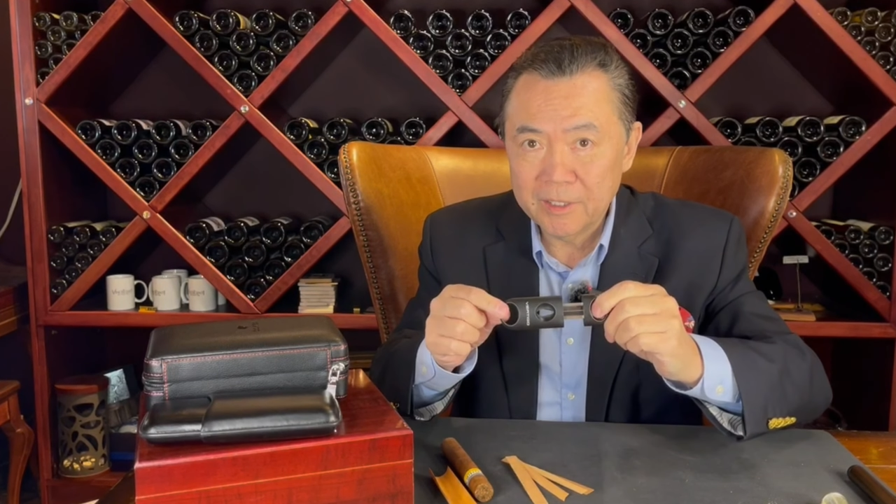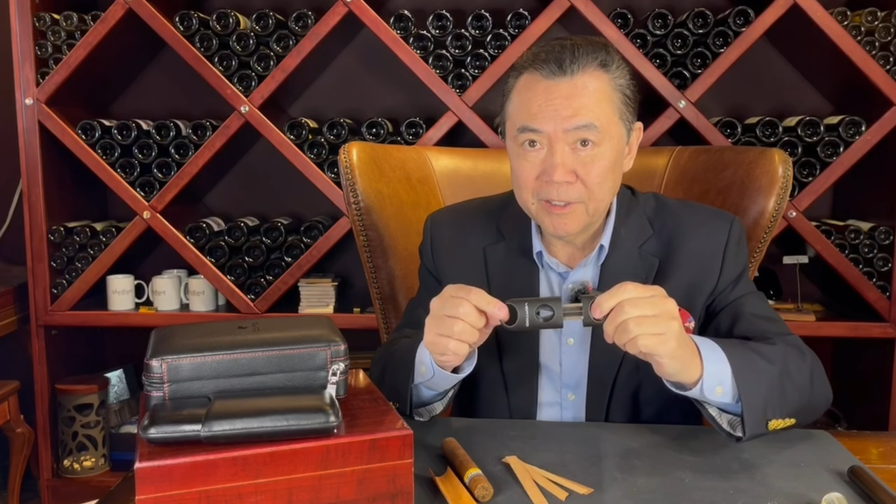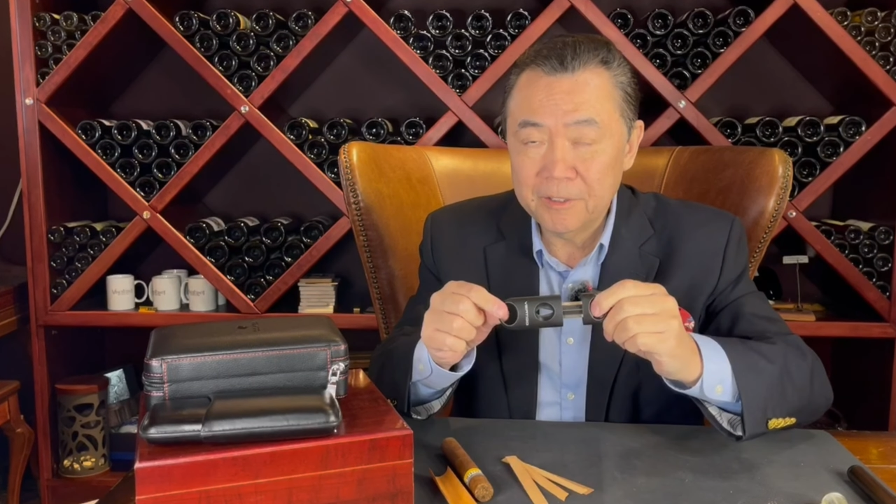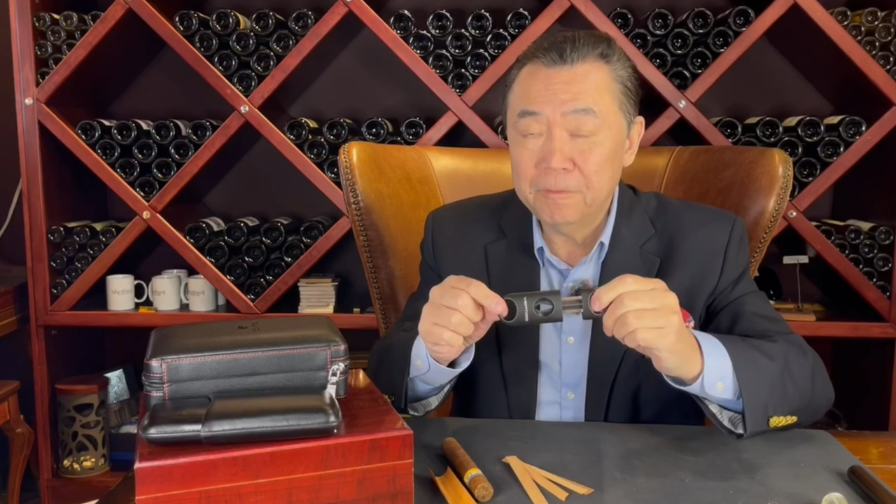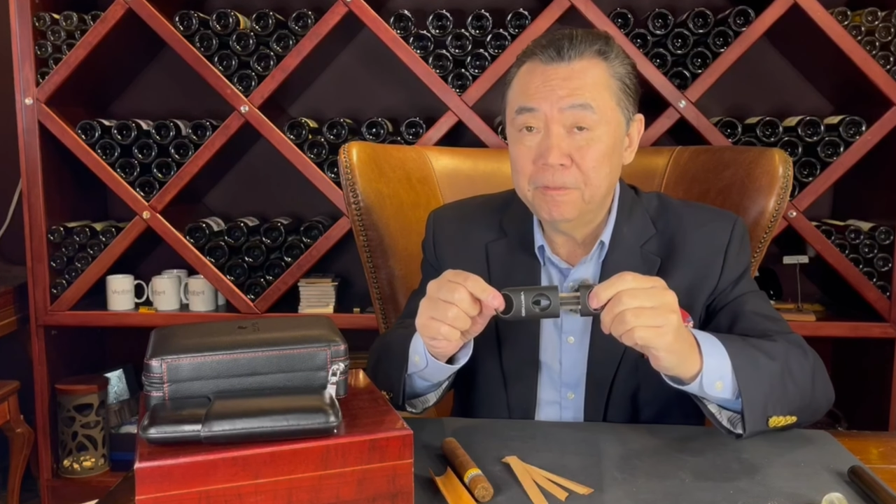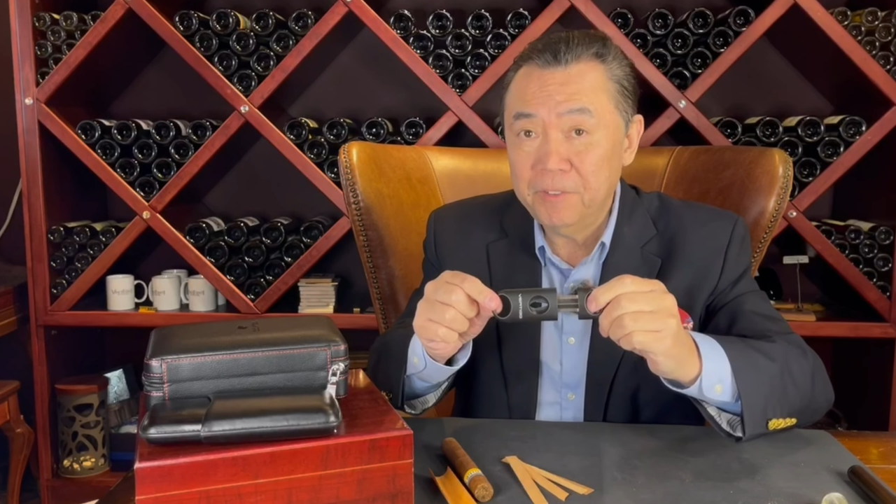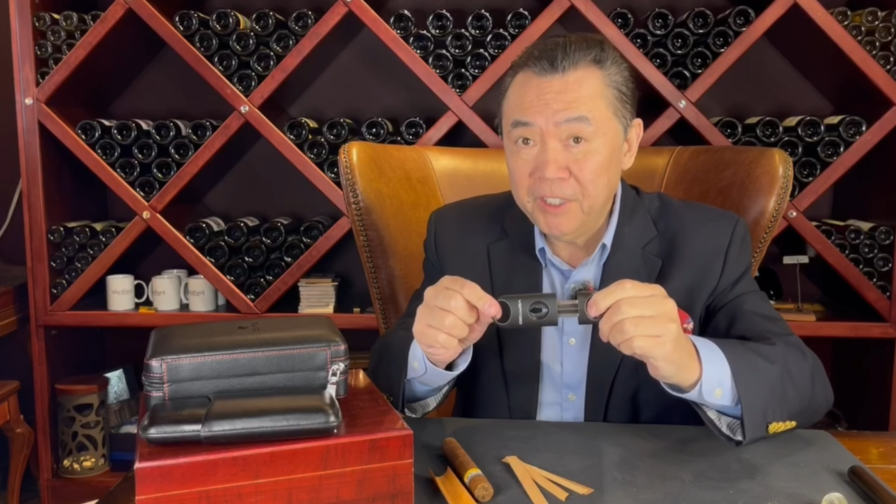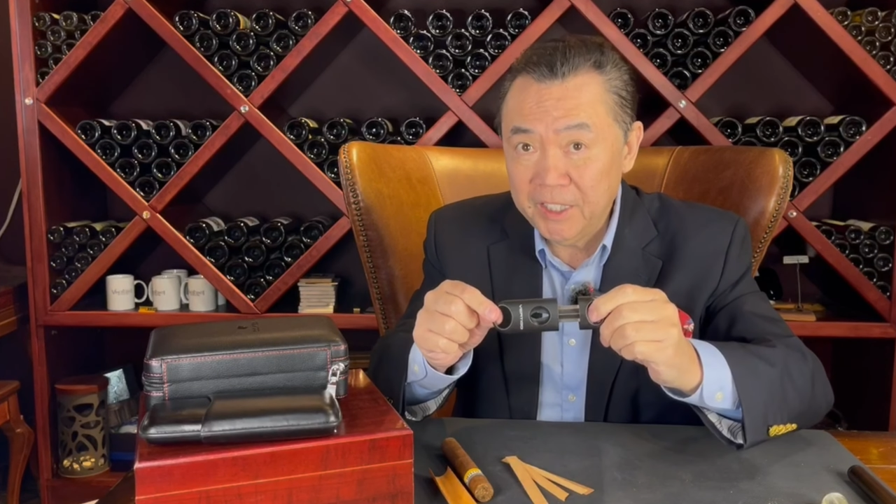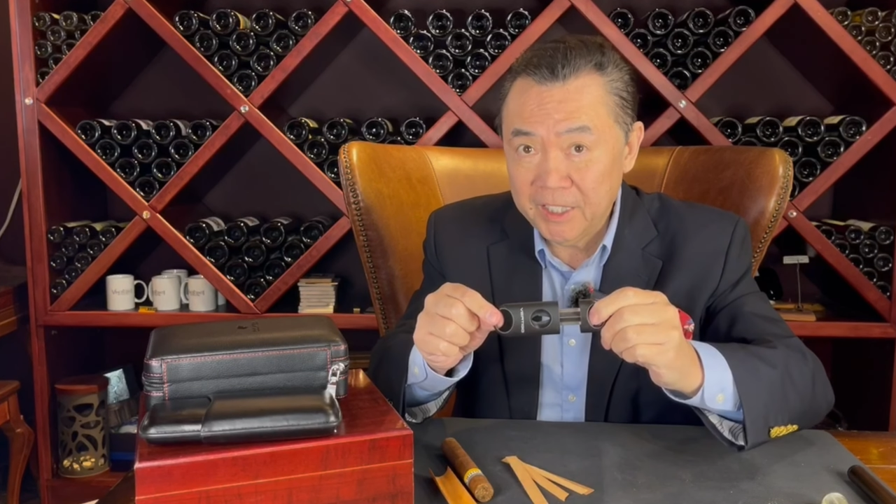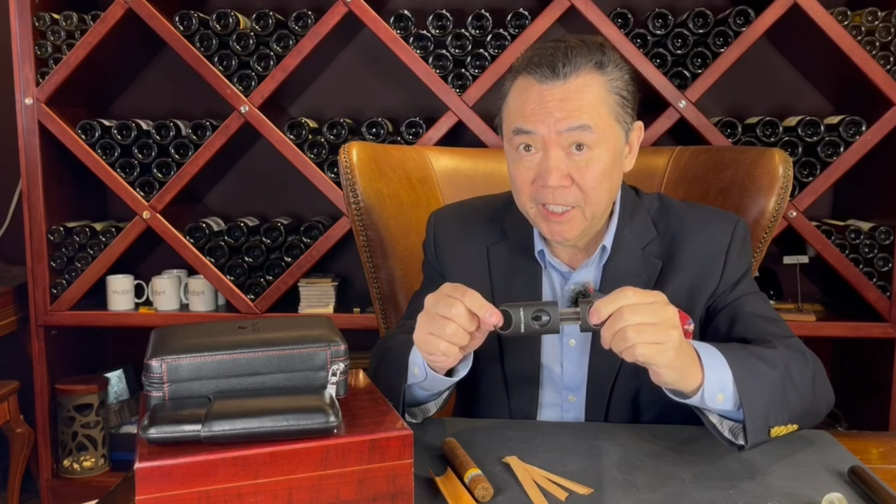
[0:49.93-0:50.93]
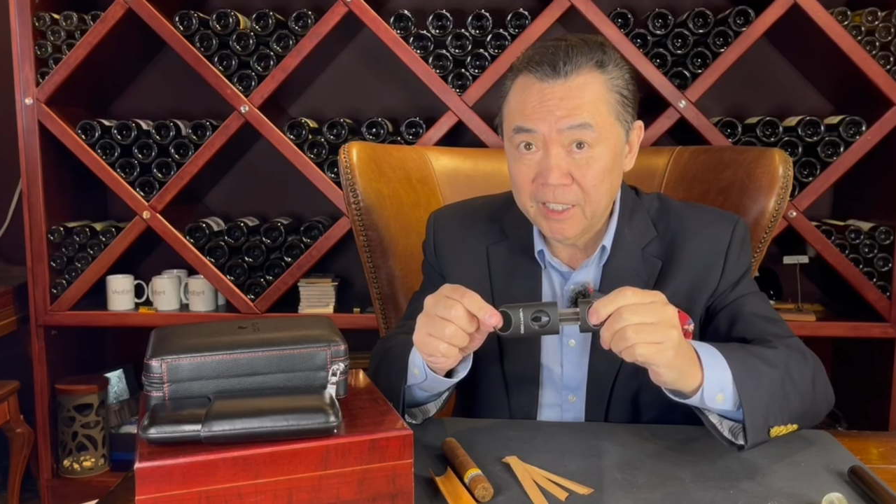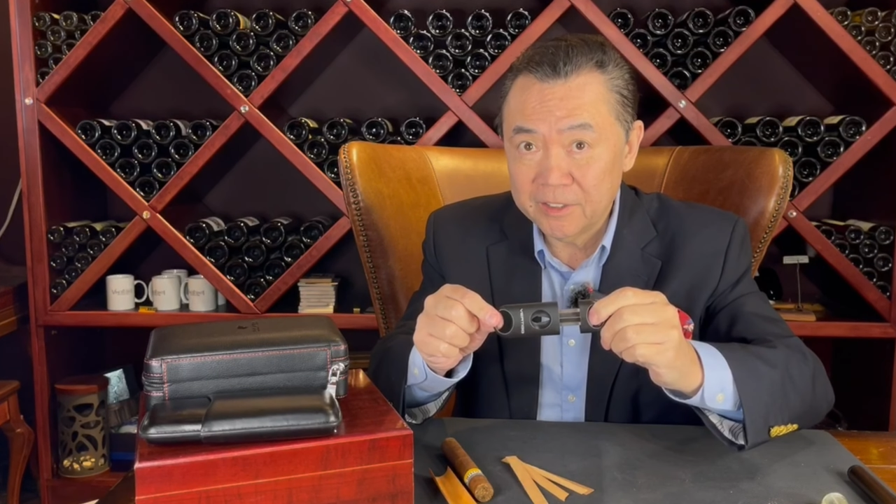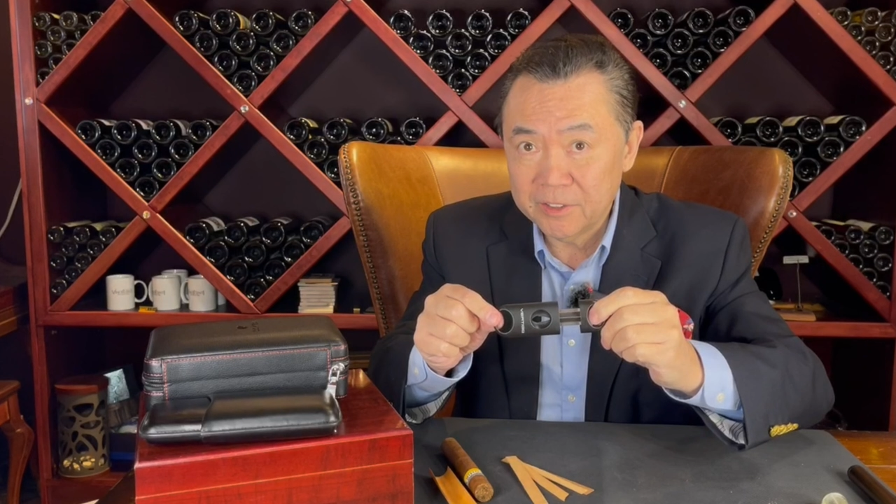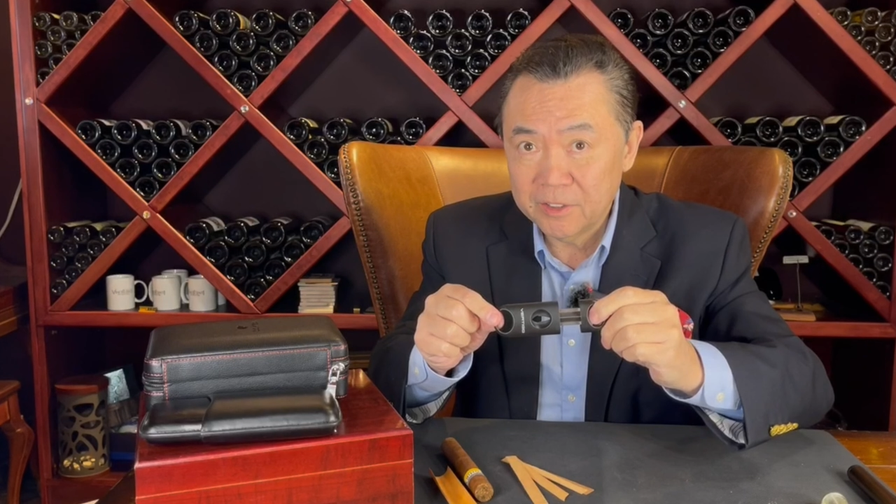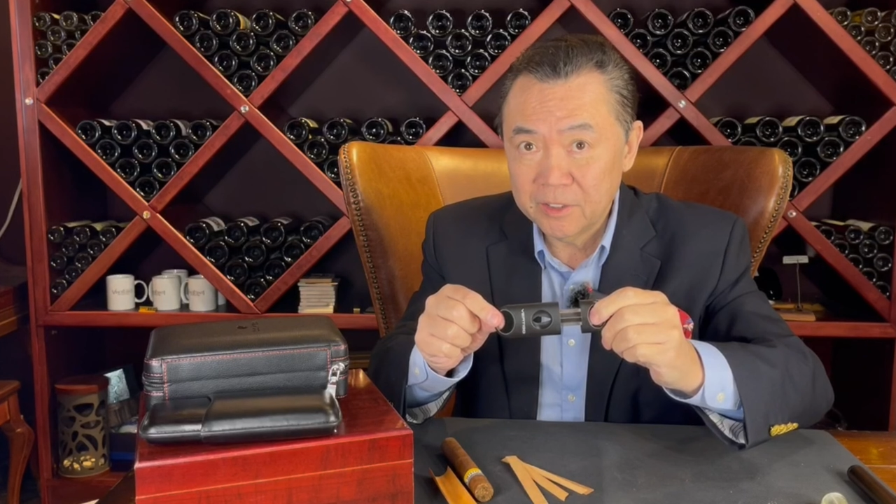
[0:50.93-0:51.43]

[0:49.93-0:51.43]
the V cut.